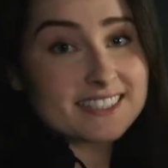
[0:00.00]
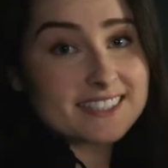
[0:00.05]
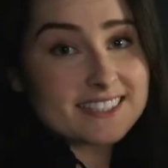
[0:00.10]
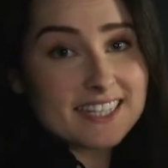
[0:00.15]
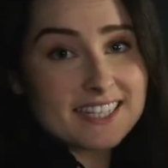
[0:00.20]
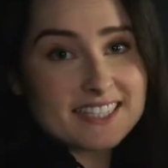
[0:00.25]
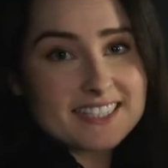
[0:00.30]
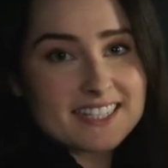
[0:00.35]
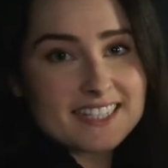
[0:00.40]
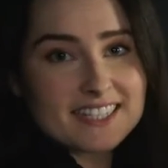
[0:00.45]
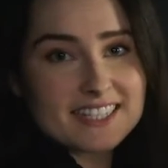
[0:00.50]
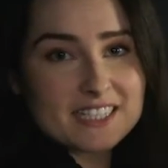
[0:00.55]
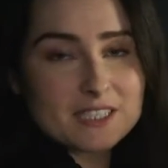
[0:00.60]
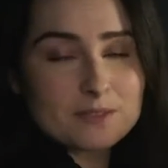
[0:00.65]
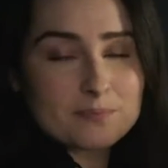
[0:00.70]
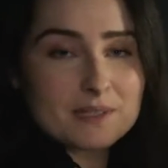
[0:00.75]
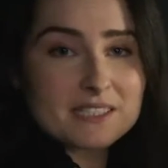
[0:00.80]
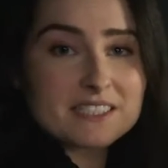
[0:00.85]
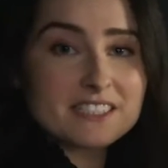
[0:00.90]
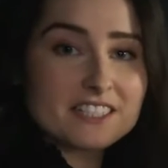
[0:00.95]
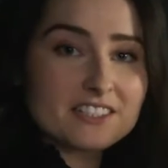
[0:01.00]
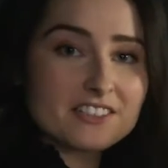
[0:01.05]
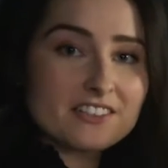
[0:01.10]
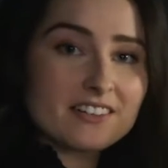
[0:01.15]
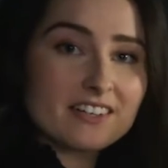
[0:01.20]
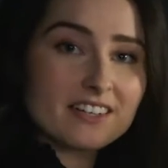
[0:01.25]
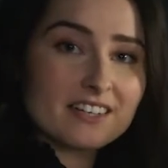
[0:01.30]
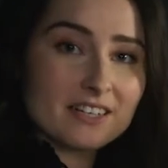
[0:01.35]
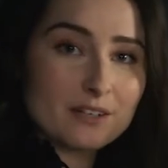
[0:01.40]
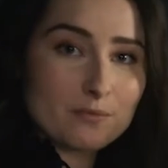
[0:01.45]
This setting is
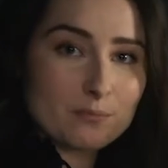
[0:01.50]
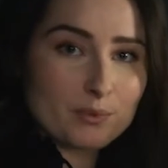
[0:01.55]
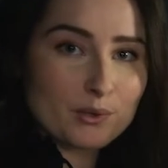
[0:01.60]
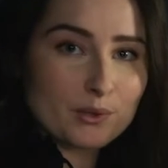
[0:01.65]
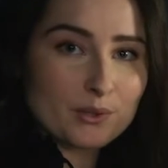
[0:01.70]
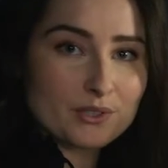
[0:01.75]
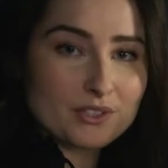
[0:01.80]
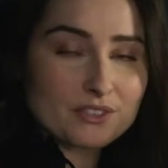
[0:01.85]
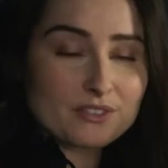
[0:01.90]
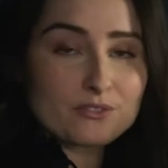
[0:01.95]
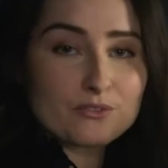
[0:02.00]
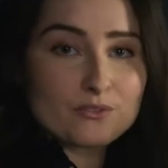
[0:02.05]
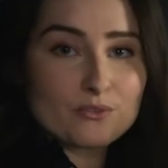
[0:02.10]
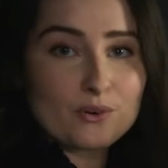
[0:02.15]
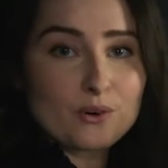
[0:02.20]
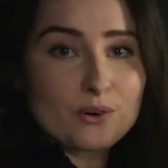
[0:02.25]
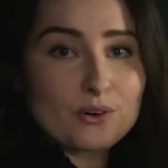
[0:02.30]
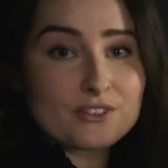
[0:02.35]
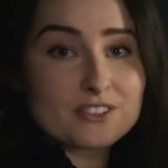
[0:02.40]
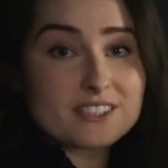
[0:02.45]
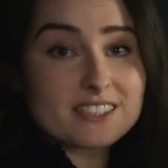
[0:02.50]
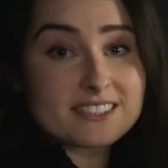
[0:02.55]
particularly important for